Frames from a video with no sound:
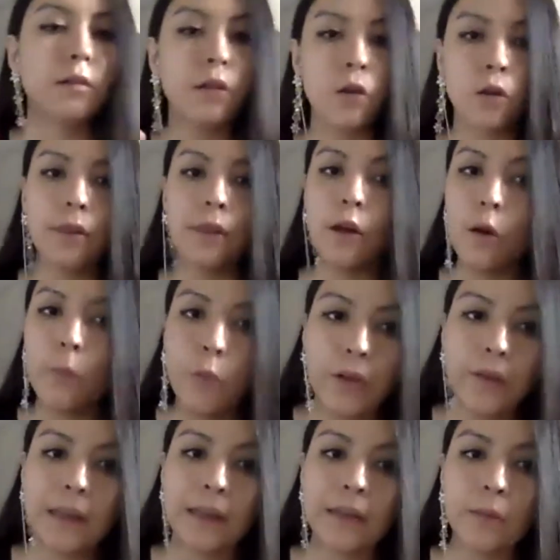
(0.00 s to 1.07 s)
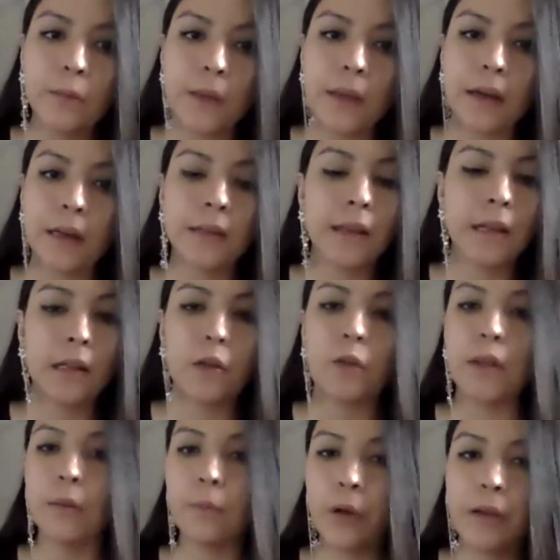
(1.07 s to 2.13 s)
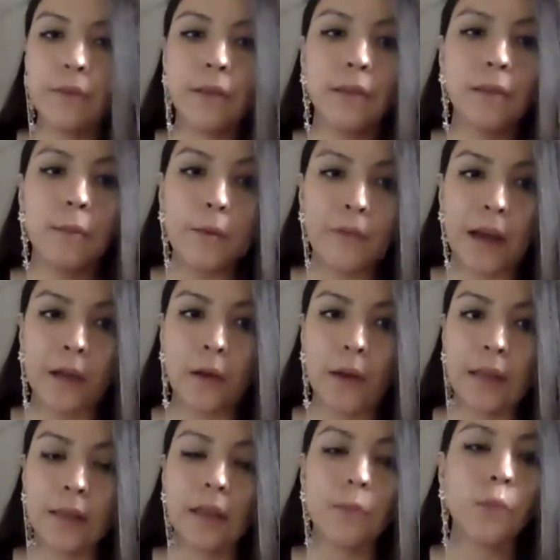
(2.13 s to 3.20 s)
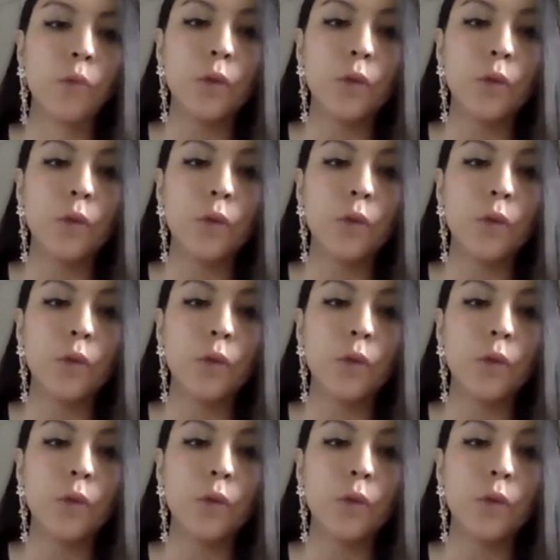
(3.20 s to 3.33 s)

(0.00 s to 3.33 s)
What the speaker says: Look, the op will stand up here and tell you that privacy is being violated, but we